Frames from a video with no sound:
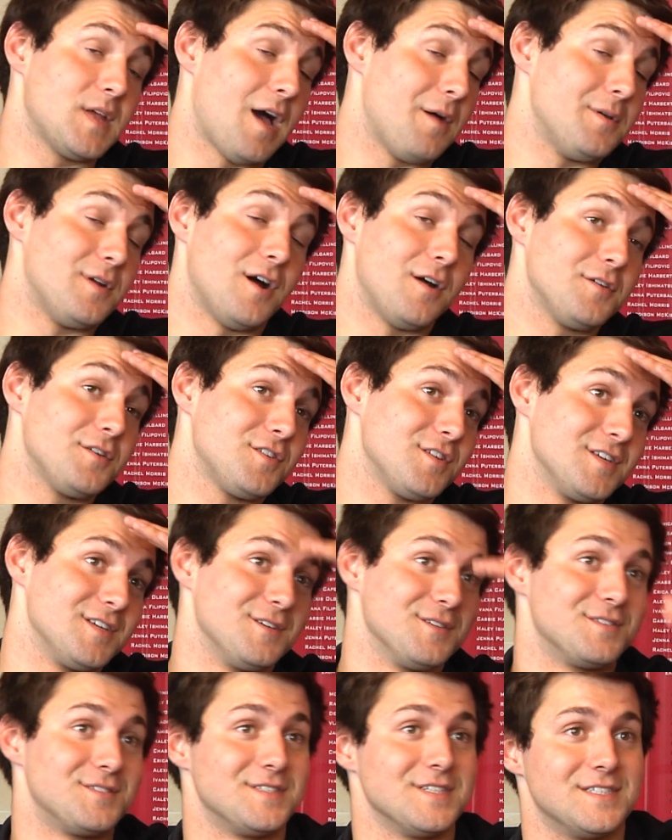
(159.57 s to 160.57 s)
I mean, obviously,
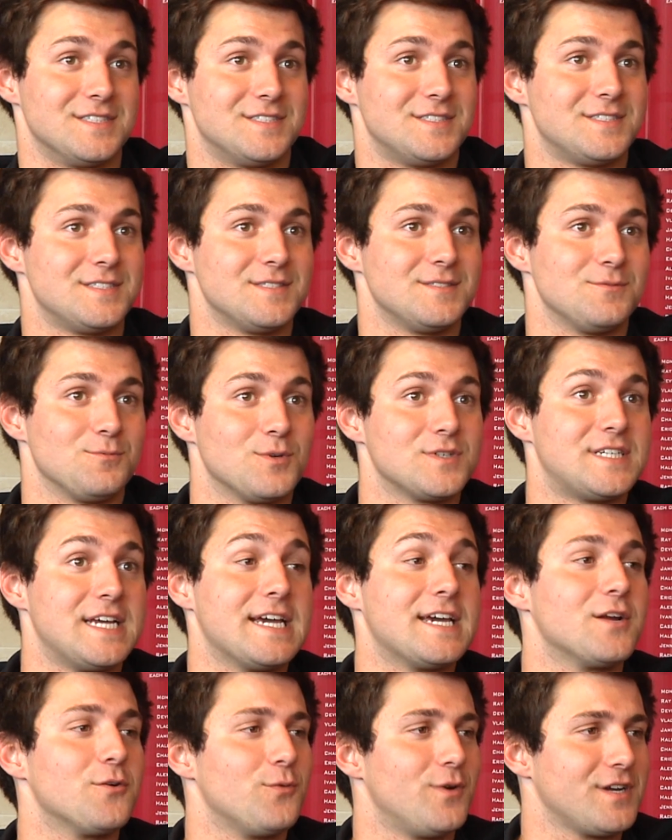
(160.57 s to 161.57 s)
it's we're
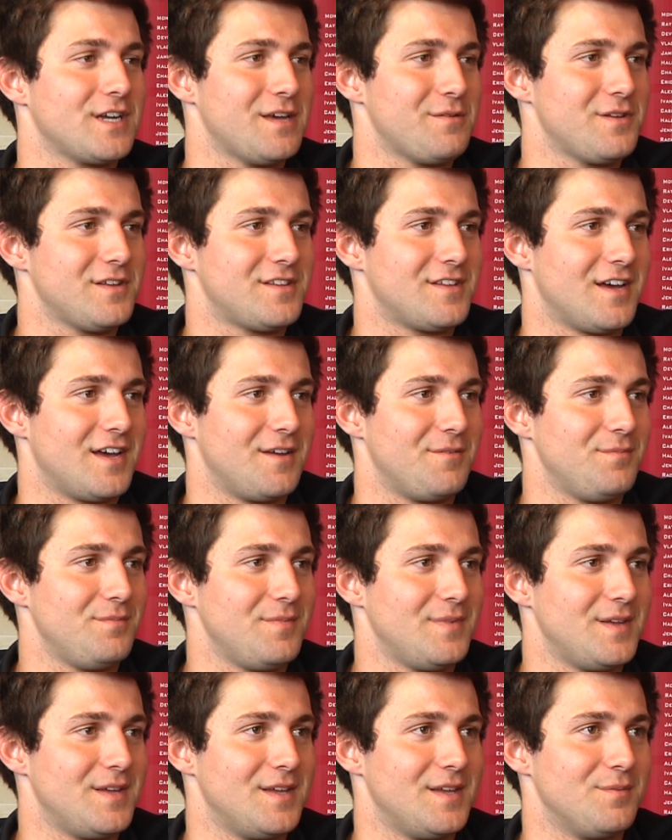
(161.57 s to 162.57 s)
taking it one game at a time,
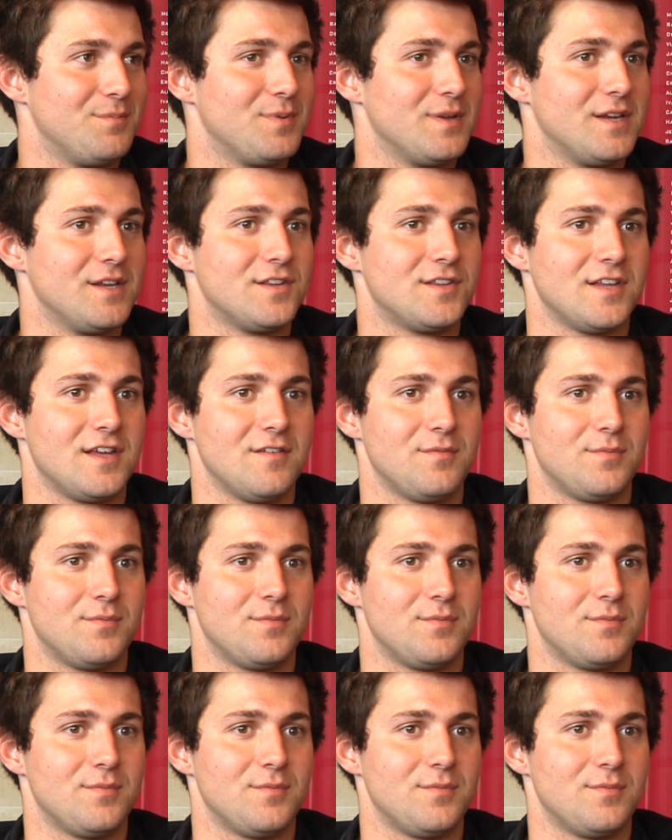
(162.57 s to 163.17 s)
right. and playing it safe.